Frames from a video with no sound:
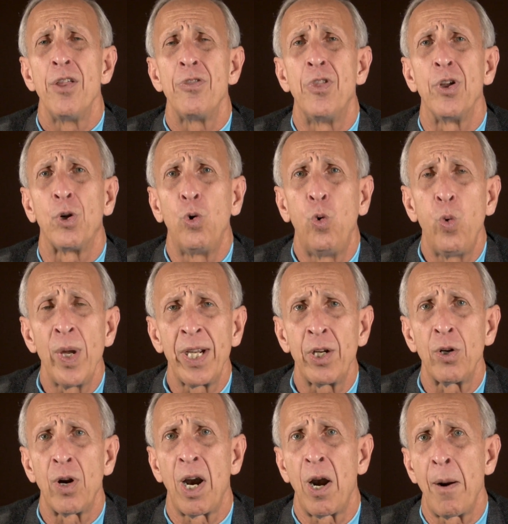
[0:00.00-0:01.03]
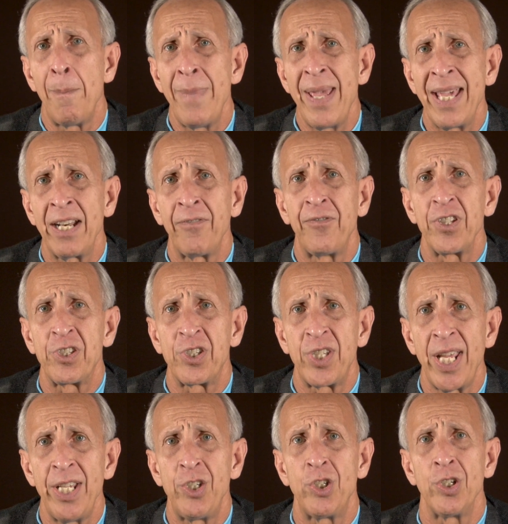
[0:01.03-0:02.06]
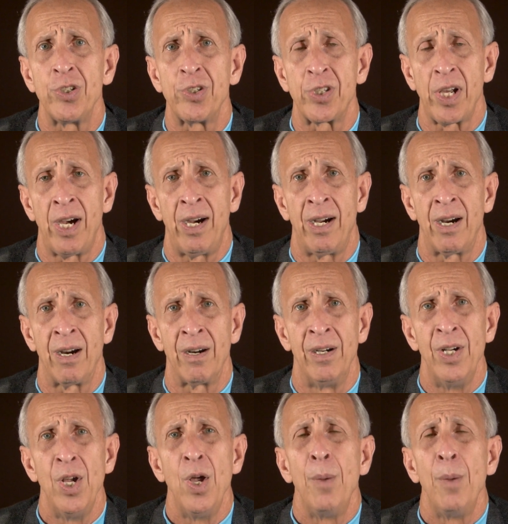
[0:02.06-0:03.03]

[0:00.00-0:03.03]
the quicker our manifestations are.